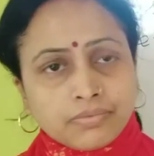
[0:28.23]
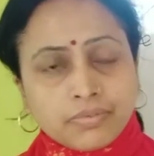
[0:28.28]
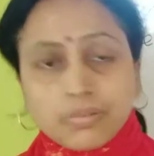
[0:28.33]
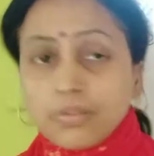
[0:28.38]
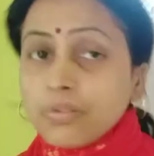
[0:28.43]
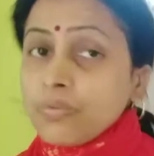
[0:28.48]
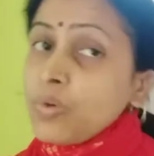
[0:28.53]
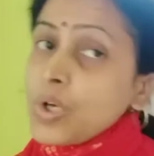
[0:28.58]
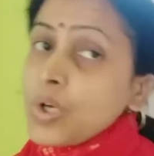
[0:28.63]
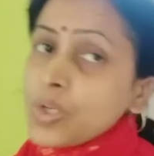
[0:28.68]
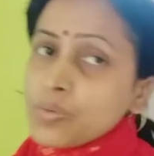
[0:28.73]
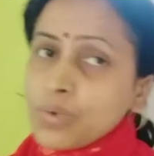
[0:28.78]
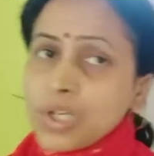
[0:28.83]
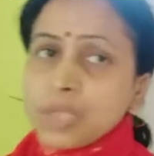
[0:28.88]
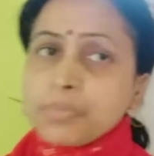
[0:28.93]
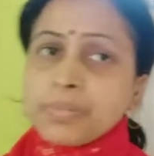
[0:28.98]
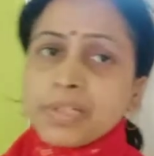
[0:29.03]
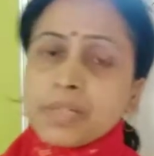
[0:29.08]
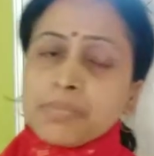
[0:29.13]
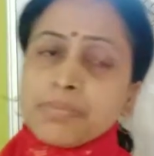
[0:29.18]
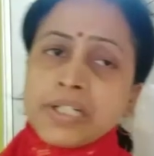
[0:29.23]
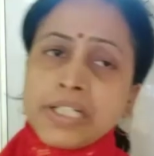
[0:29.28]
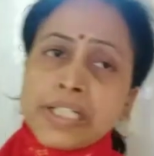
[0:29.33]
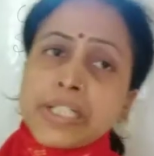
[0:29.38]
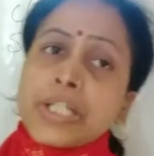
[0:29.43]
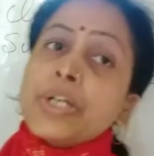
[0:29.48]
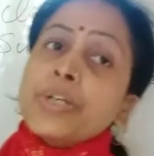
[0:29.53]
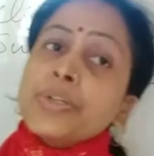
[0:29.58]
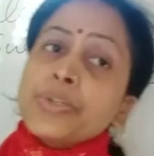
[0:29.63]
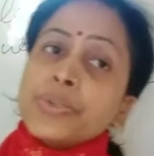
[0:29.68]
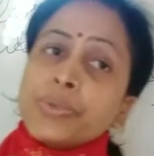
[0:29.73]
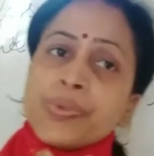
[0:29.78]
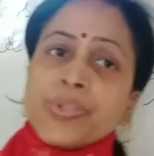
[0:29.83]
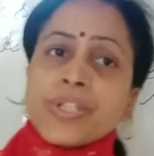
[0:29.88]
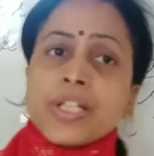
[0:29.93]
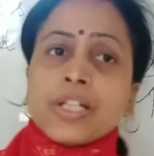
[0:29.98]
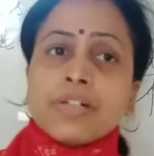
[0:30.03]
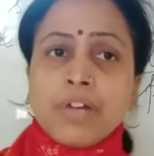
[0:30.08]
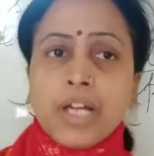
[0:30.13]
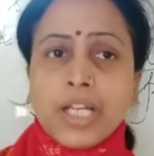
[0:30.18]
For what purpose? To
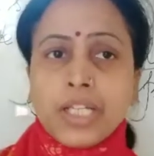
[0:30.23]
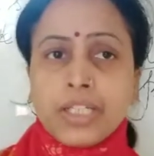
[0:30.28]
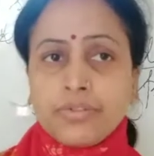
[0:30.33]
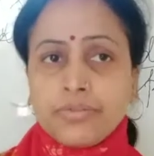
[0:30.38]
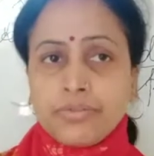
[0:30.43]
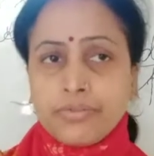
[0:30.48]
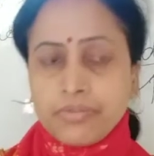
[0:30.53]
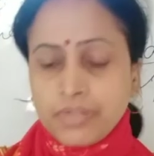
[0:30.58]
survive.